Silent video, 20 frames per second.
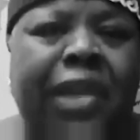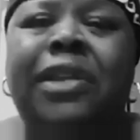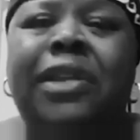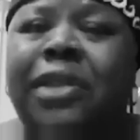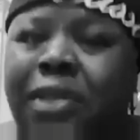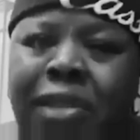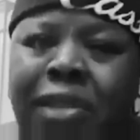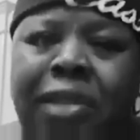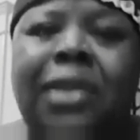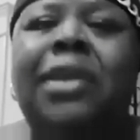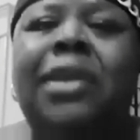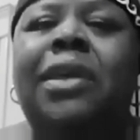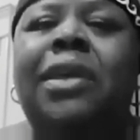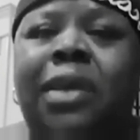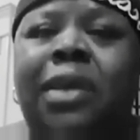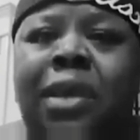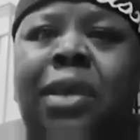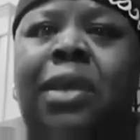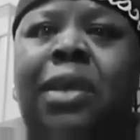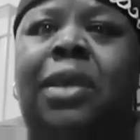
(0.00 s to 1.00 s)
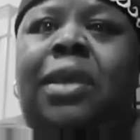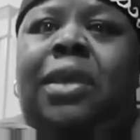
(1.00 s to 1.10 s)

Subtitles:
While her acting